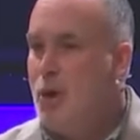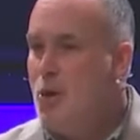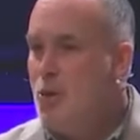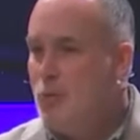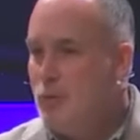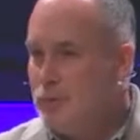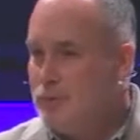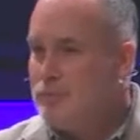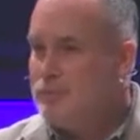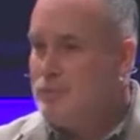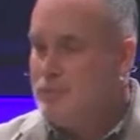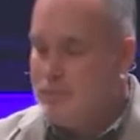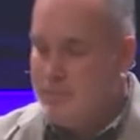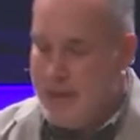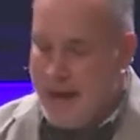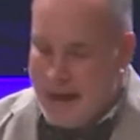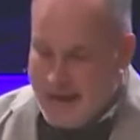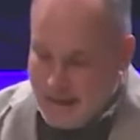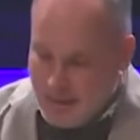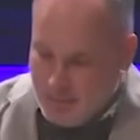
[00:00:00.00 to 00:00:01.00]
bone
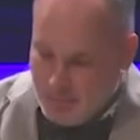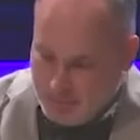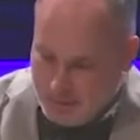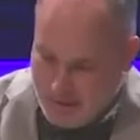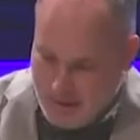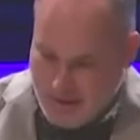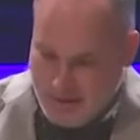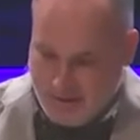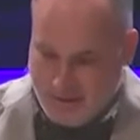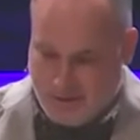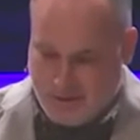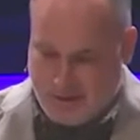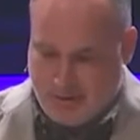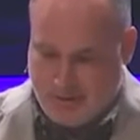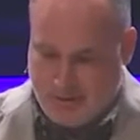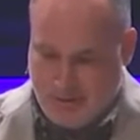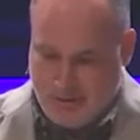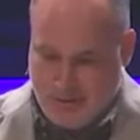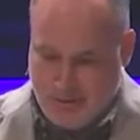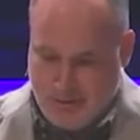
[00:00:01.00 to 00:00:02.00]
back in
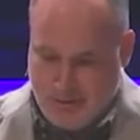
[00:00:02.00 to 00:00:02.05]
place.